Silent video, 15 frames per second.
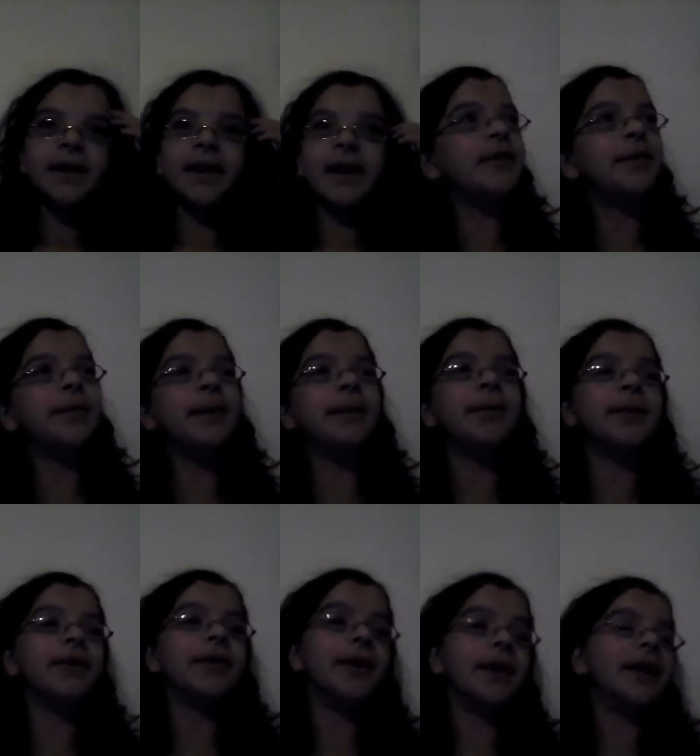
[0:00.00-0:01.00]
of people
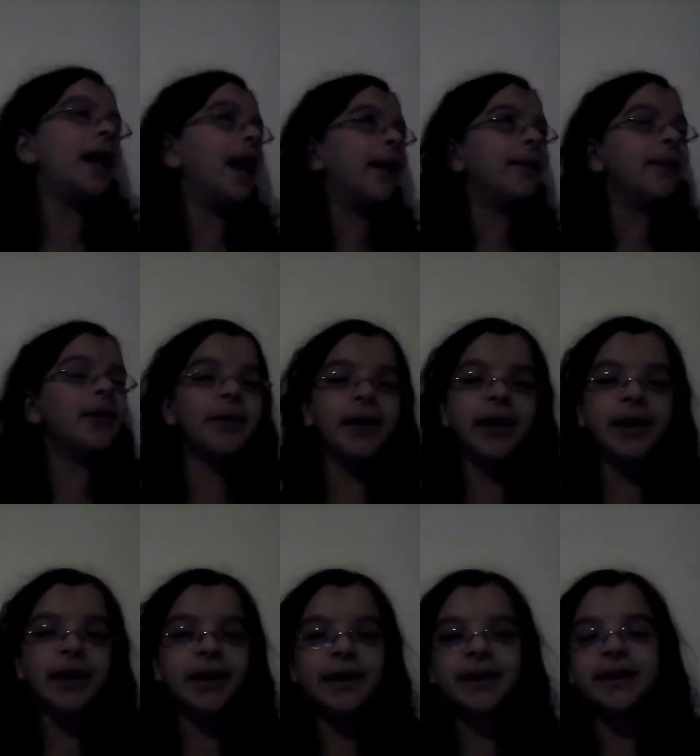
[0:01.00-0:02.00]
doing camera
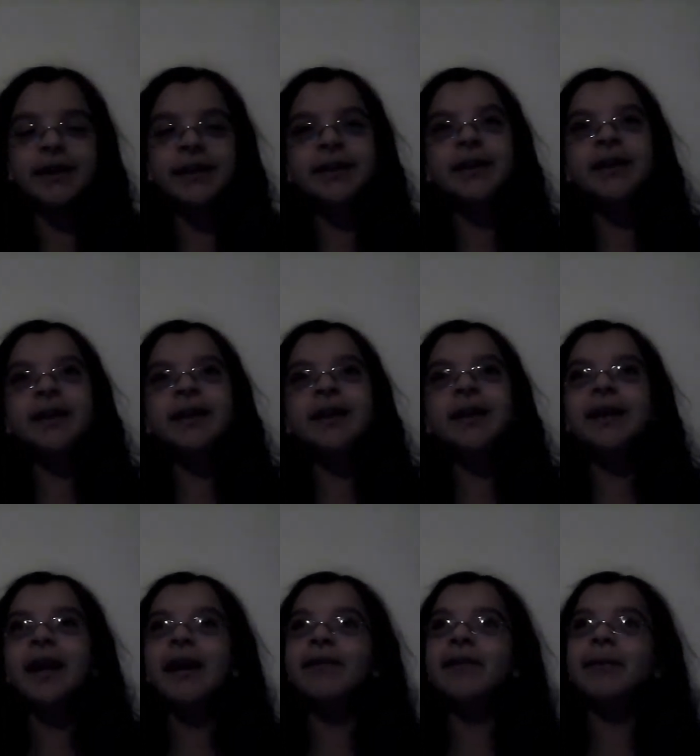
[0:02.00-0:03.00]
work.
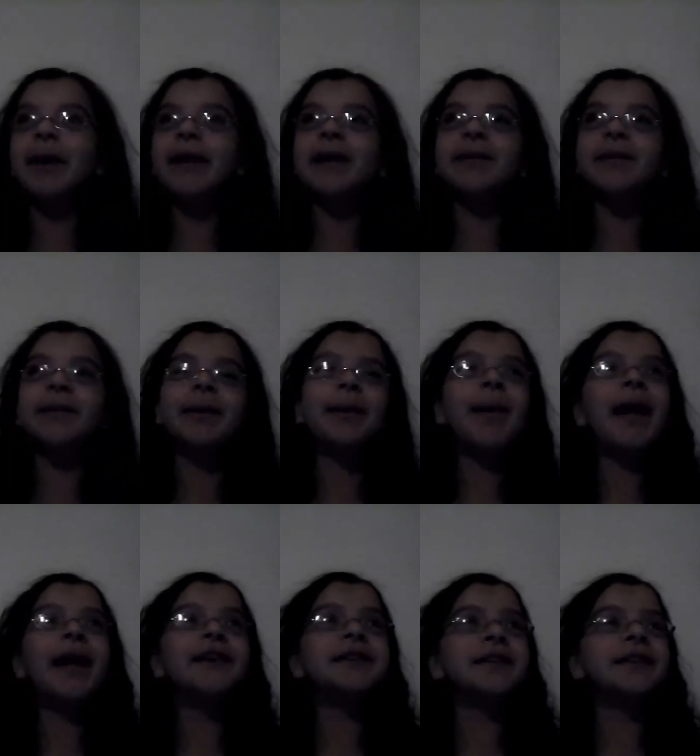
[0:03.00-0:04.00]
Everybody will be
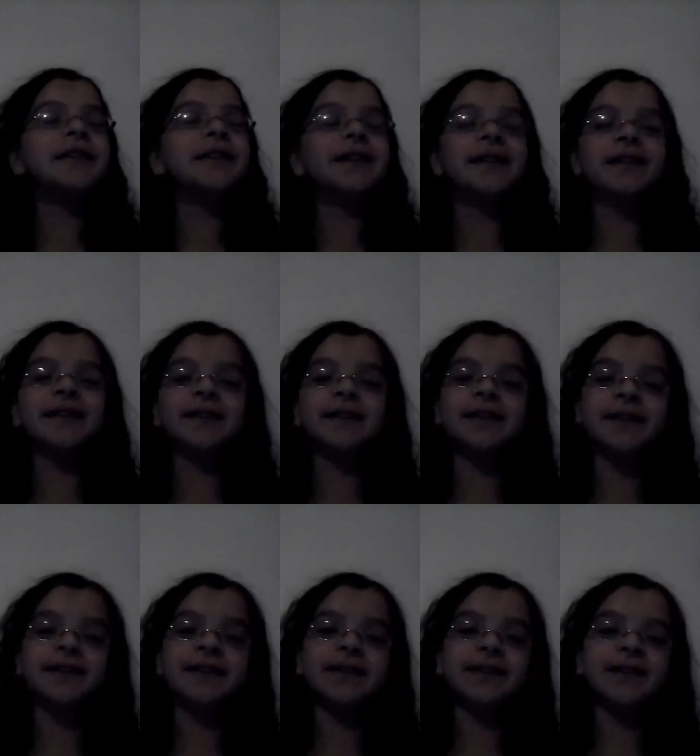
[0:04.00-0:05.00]
mentioned. It's
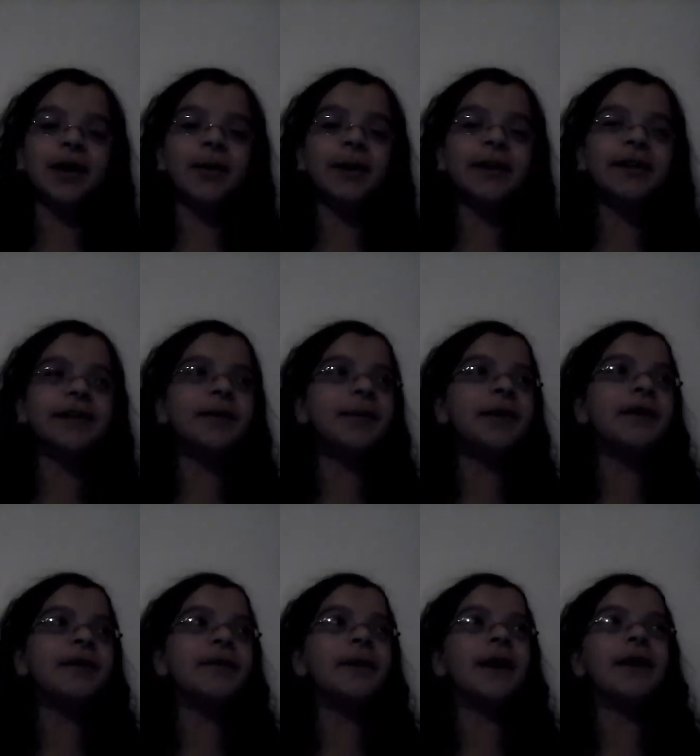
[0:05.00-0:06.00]
it's going to
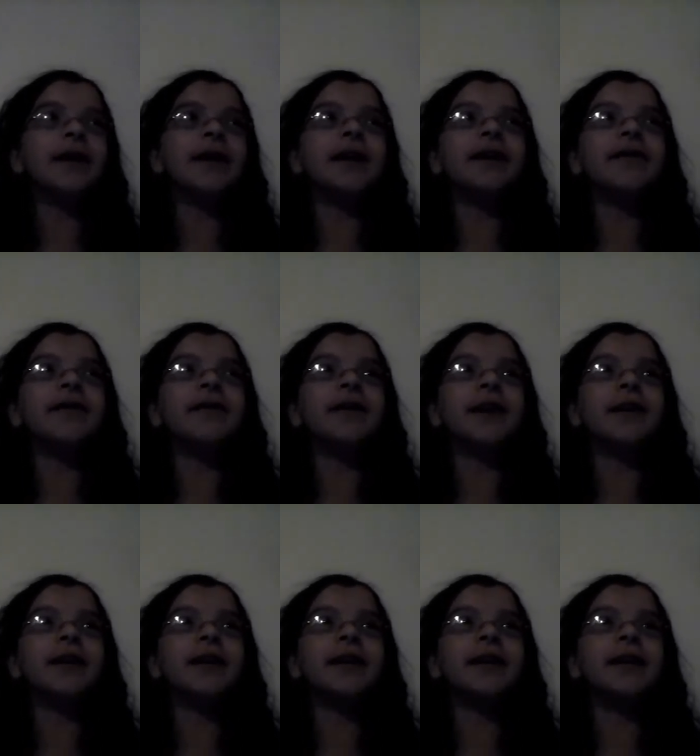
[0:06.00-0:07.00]
be very,
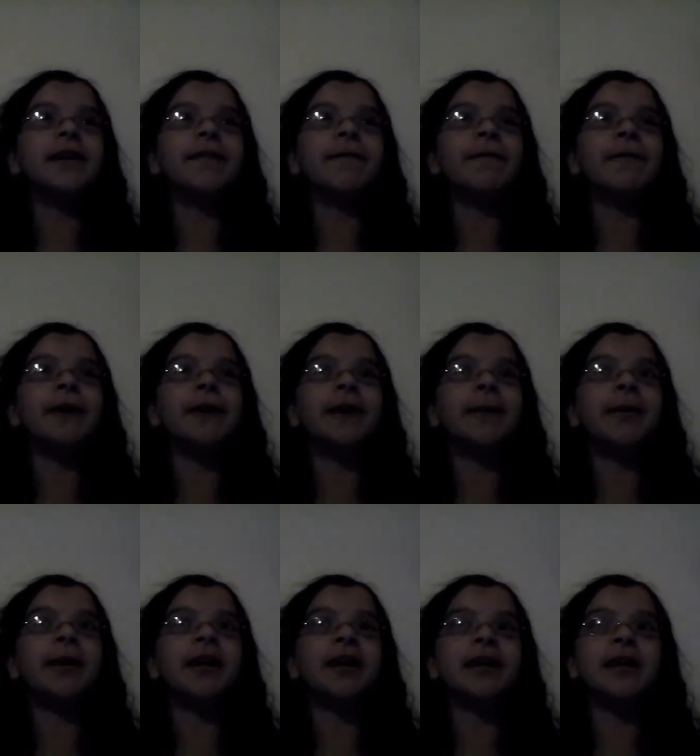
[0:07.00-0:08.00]
very, very
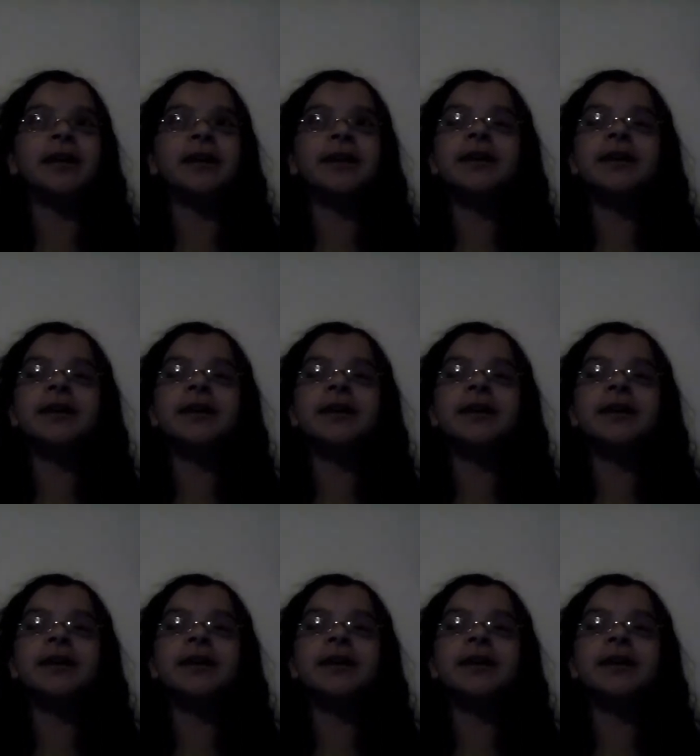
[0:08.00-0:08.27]
big.